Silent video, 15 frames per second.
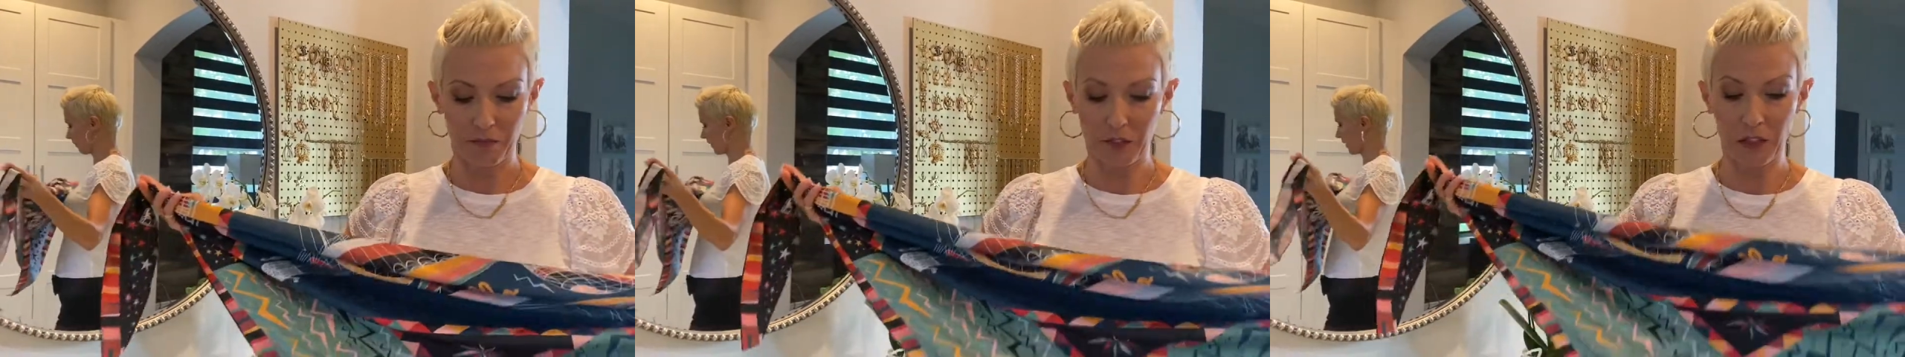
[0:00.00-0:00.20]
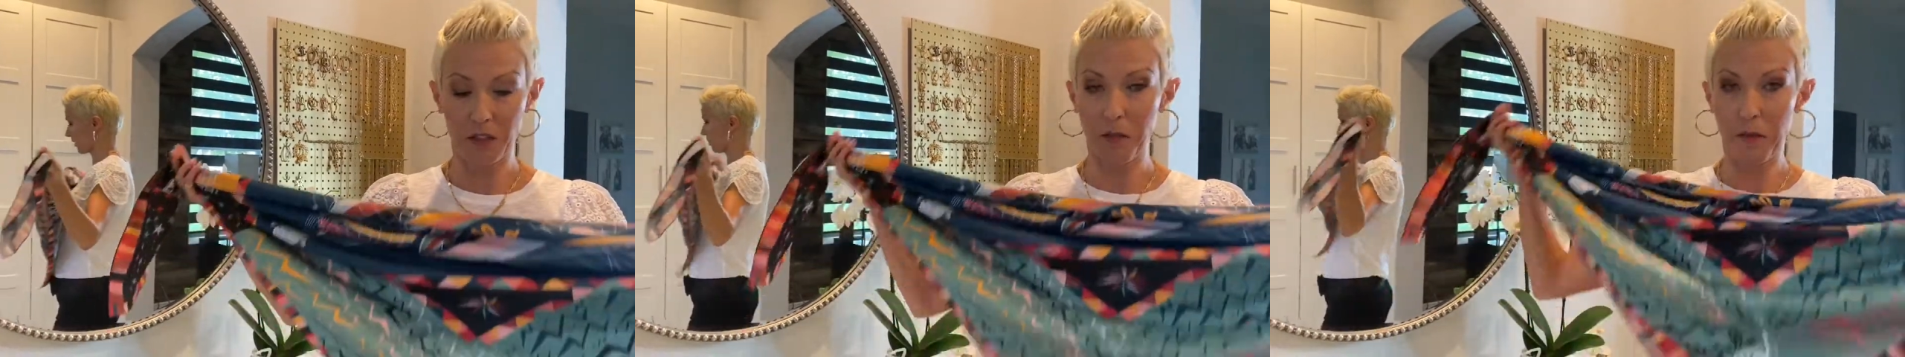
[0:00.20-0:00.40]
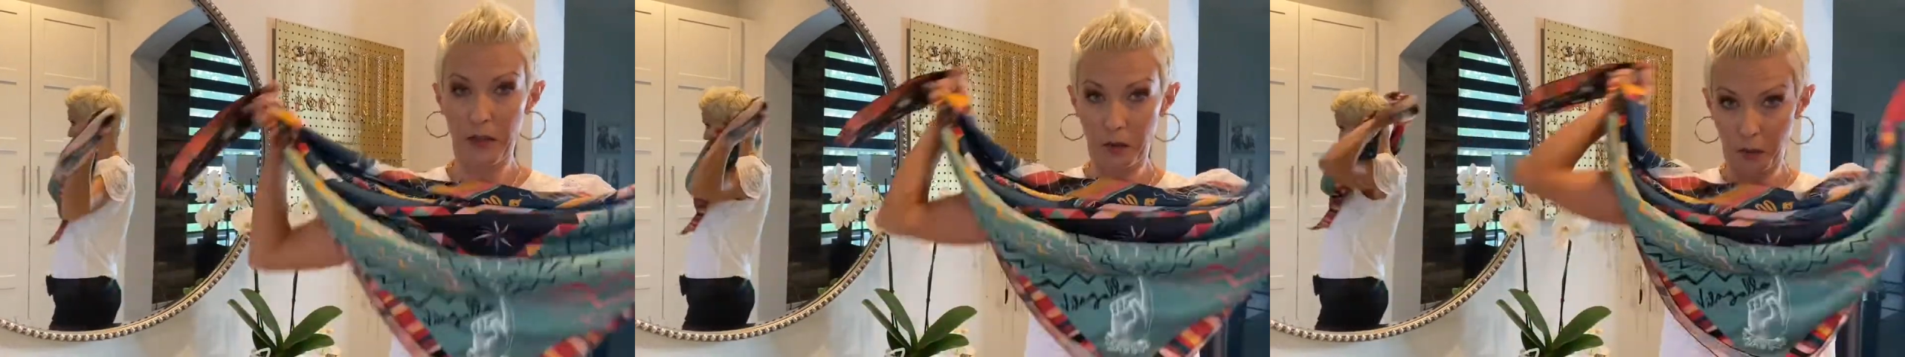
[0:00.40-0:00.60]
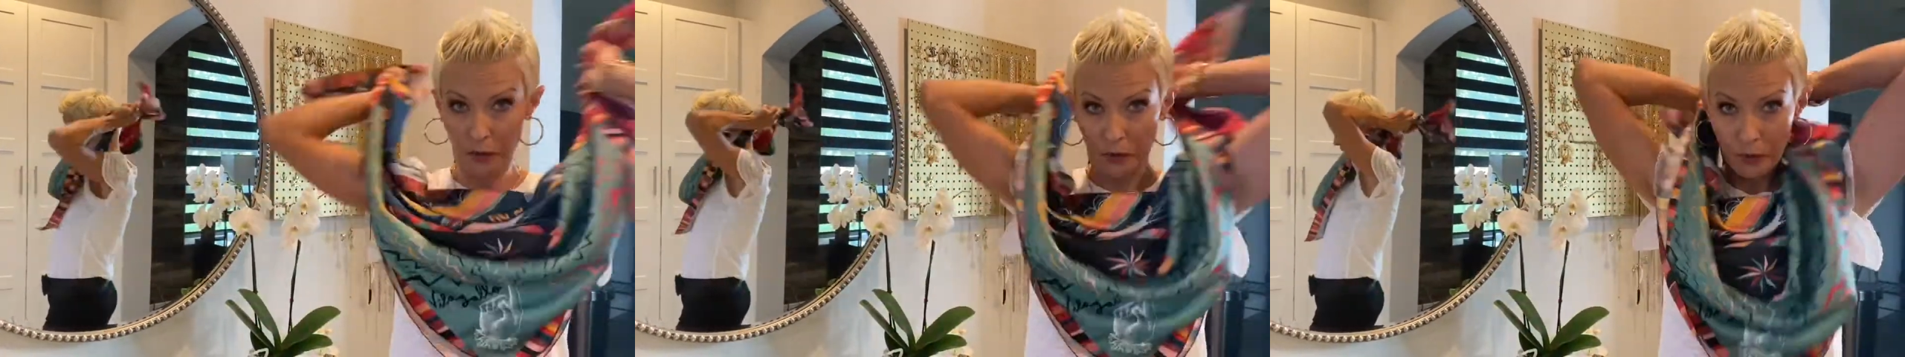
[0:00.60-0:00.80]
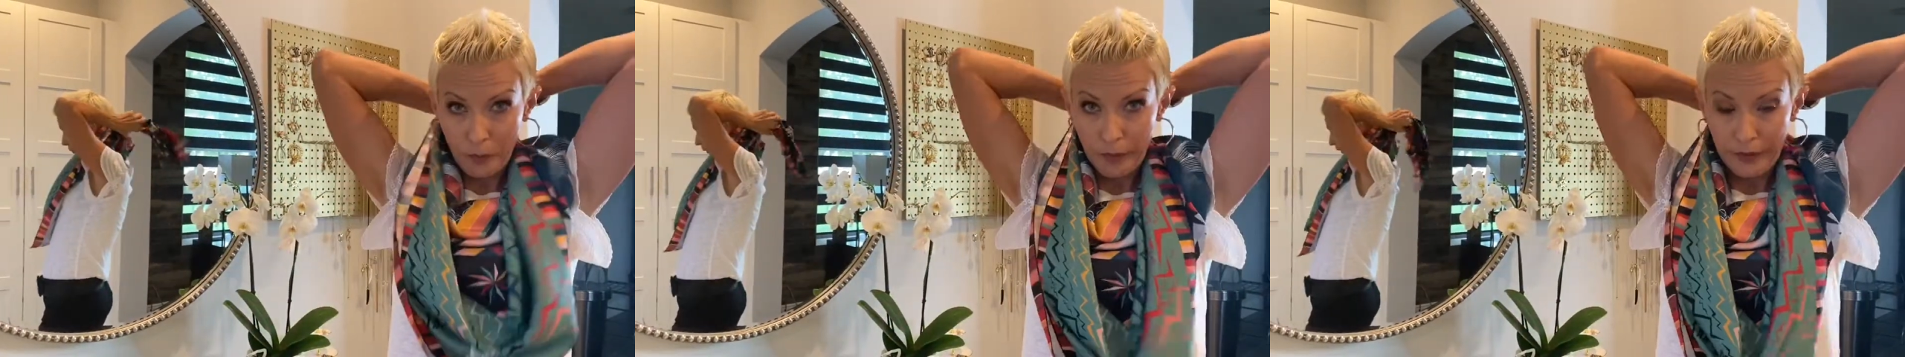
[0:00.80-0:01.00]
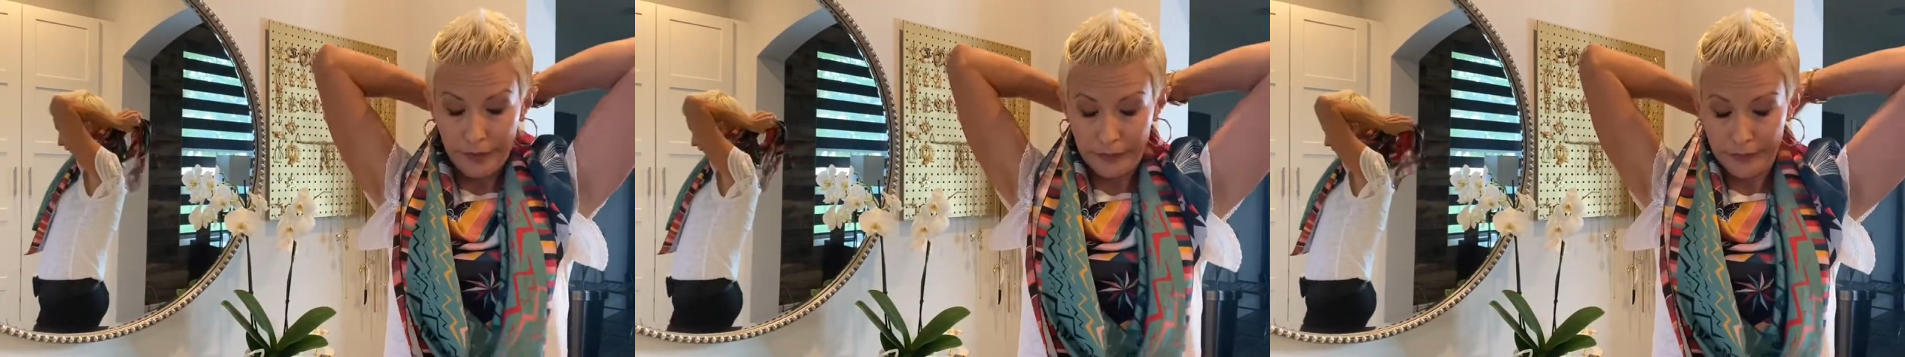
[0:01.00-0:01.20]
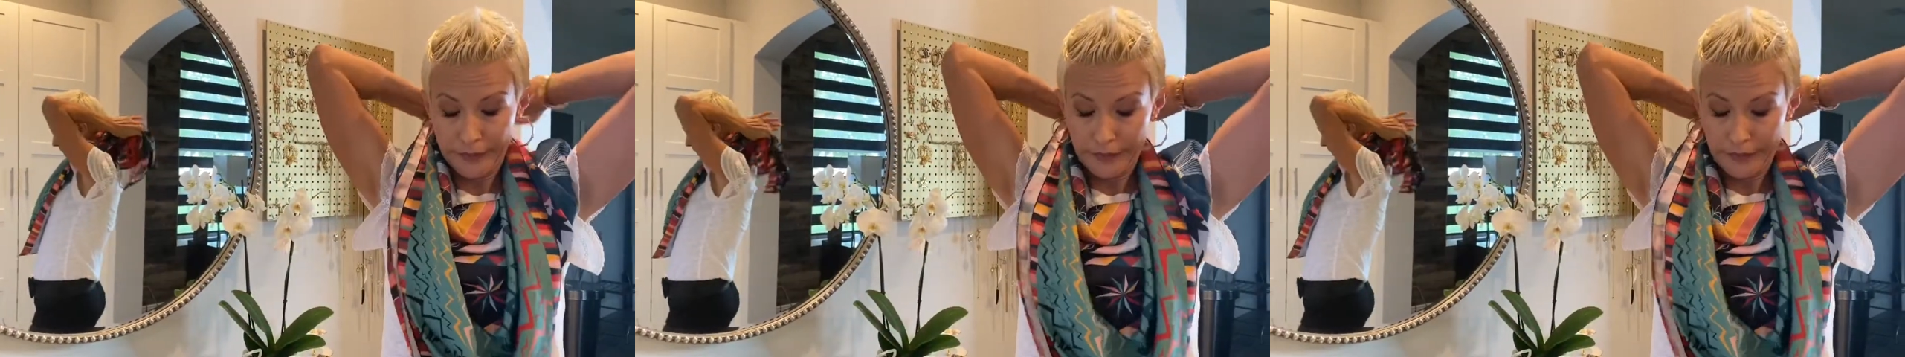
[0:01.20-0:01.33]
doesn't matter what you're wearing